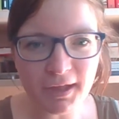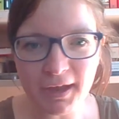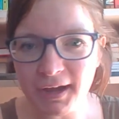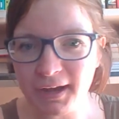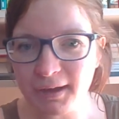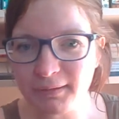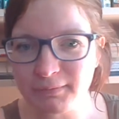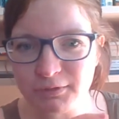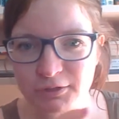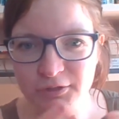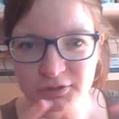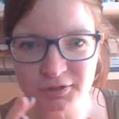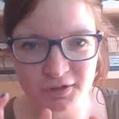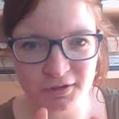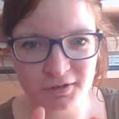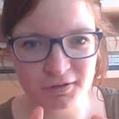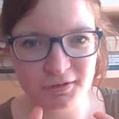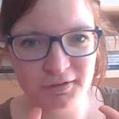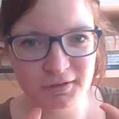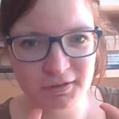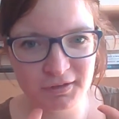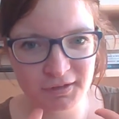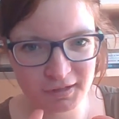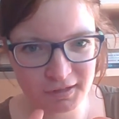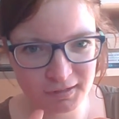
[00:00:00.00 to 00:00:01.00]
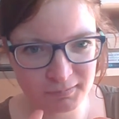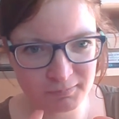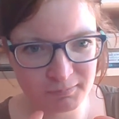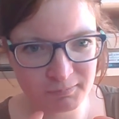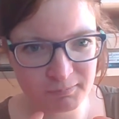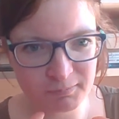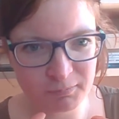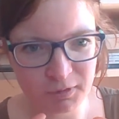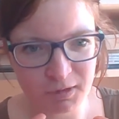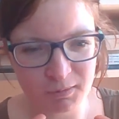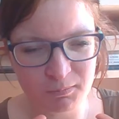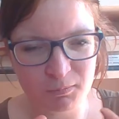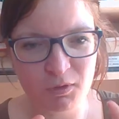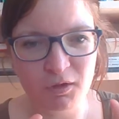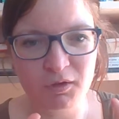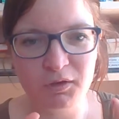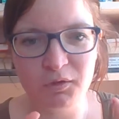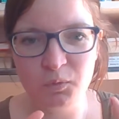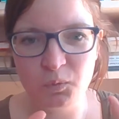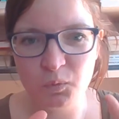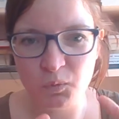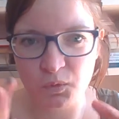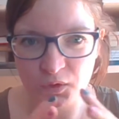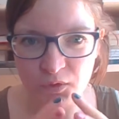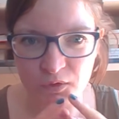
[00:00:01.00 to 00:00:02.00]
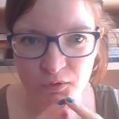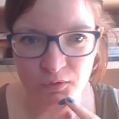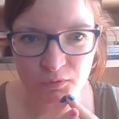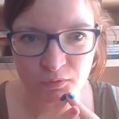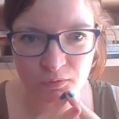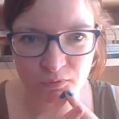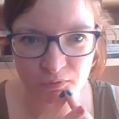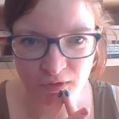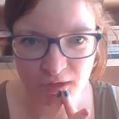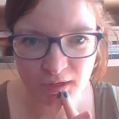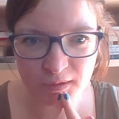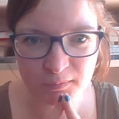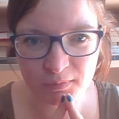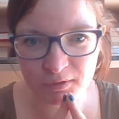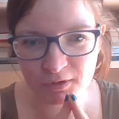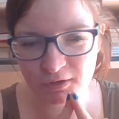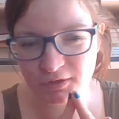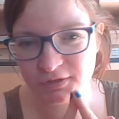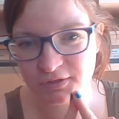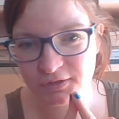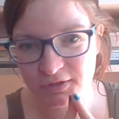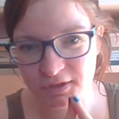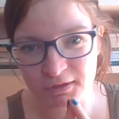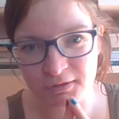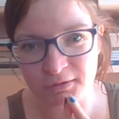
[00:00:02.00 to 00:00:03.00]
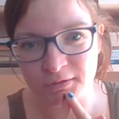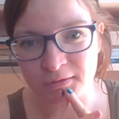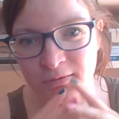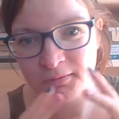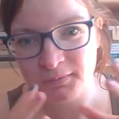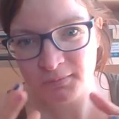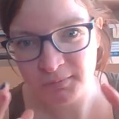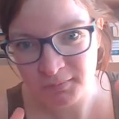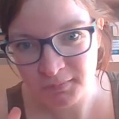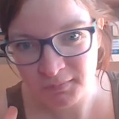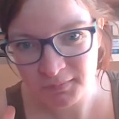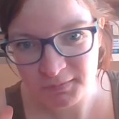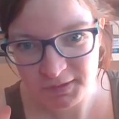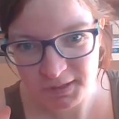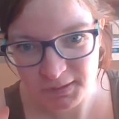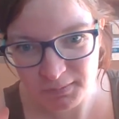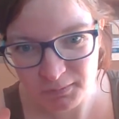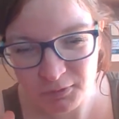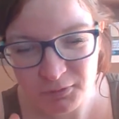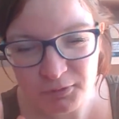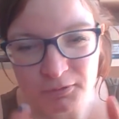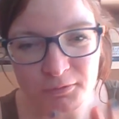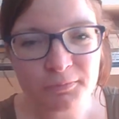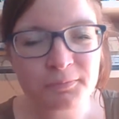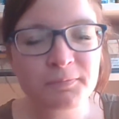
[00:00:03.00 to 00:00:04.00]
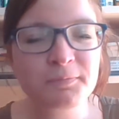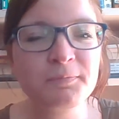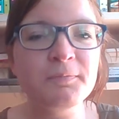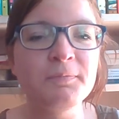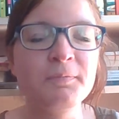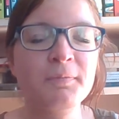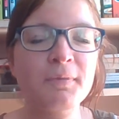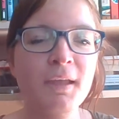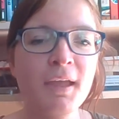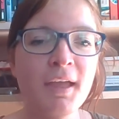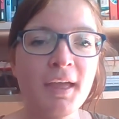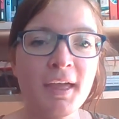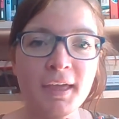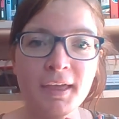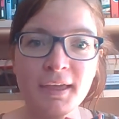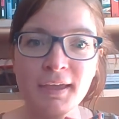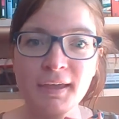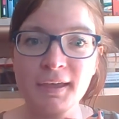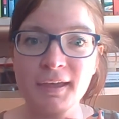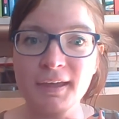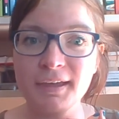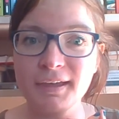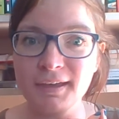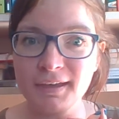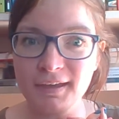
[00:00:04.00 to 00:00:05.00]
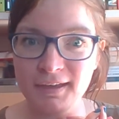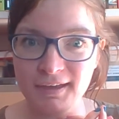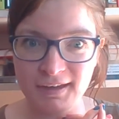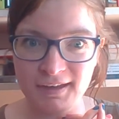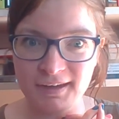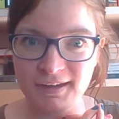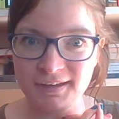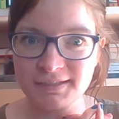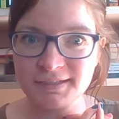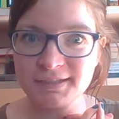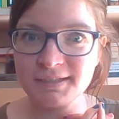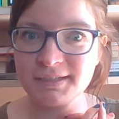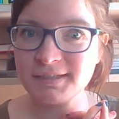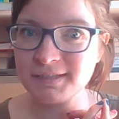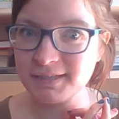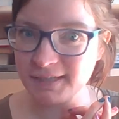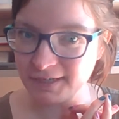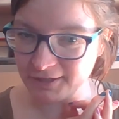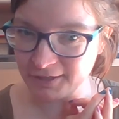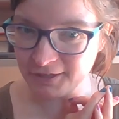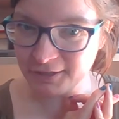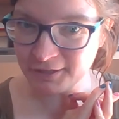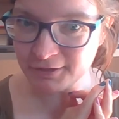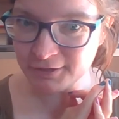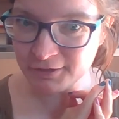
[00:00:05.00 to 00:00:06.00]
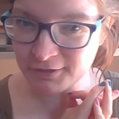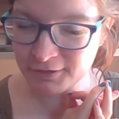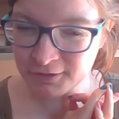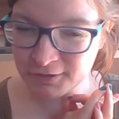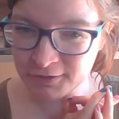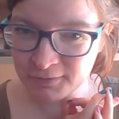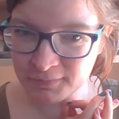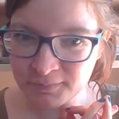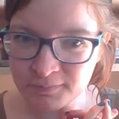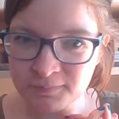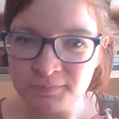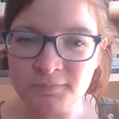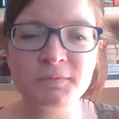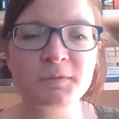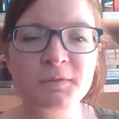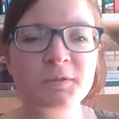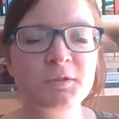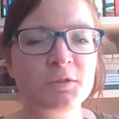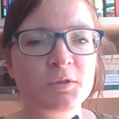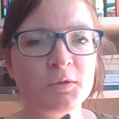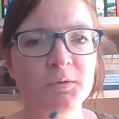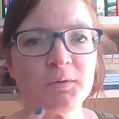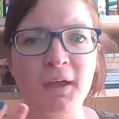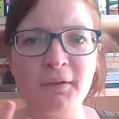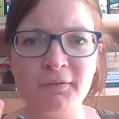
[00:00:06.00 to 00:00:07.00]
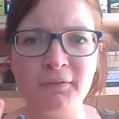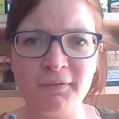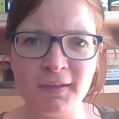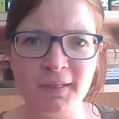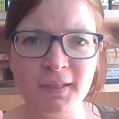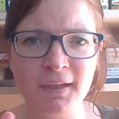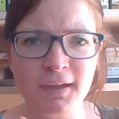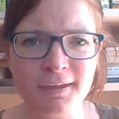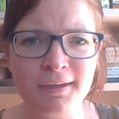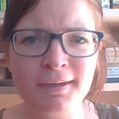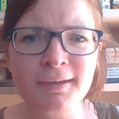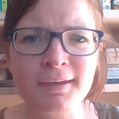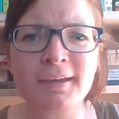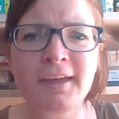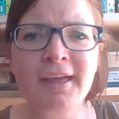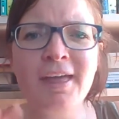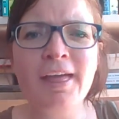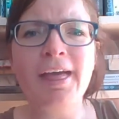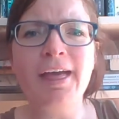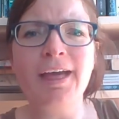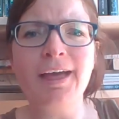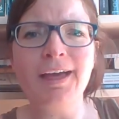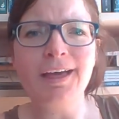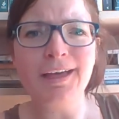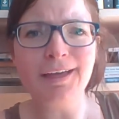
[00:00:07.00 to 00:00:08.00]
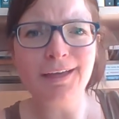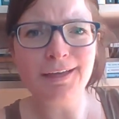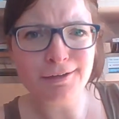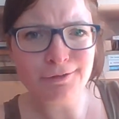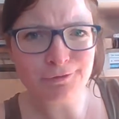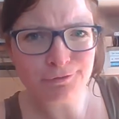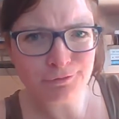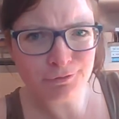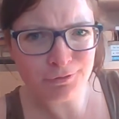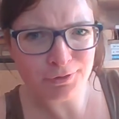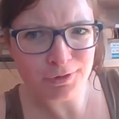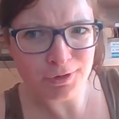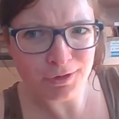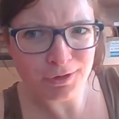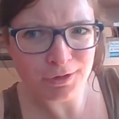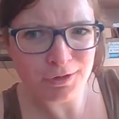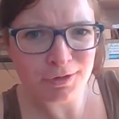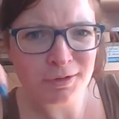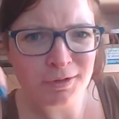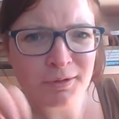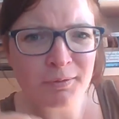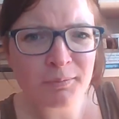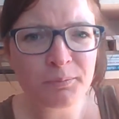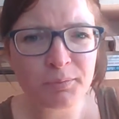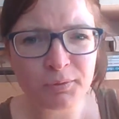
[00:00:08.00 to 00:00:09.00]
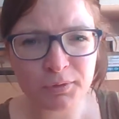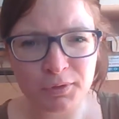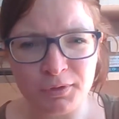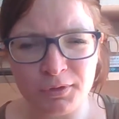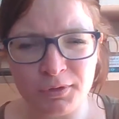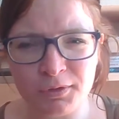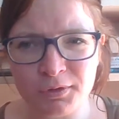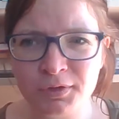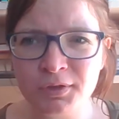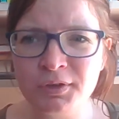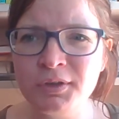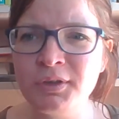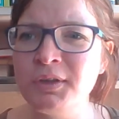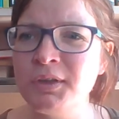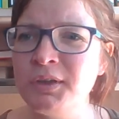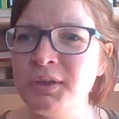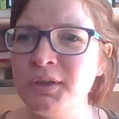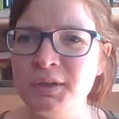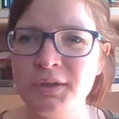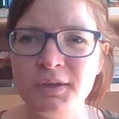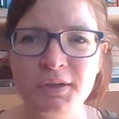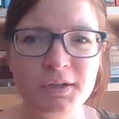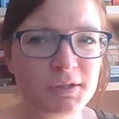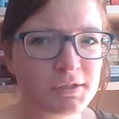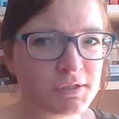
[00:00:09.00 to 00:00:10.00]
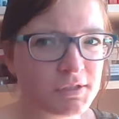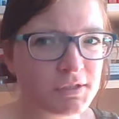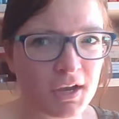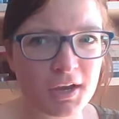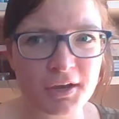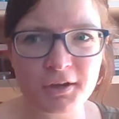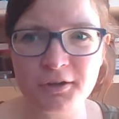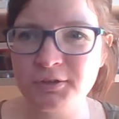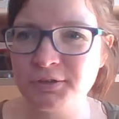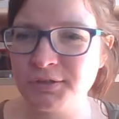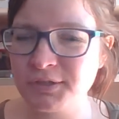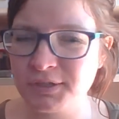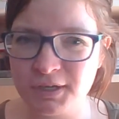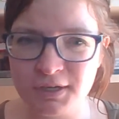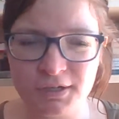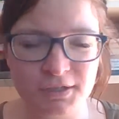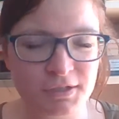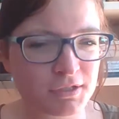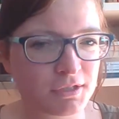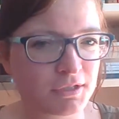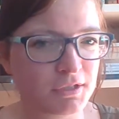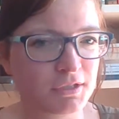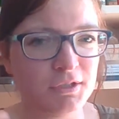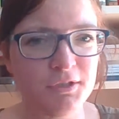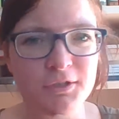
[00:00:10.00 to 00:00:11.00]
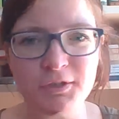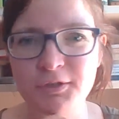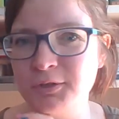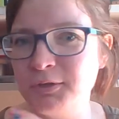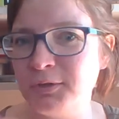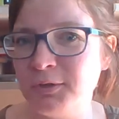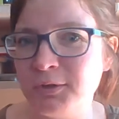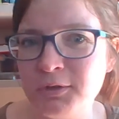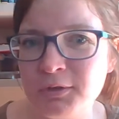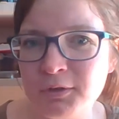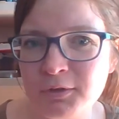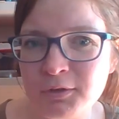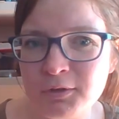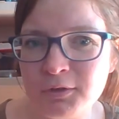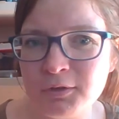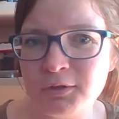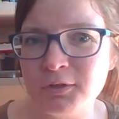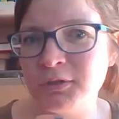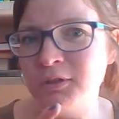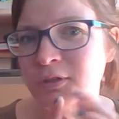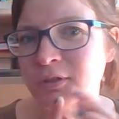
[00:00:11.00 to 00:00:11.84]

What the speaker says: And I'm just gonna put them under one thing because they're similar. It is settings. So I feel like every book is either set in New York,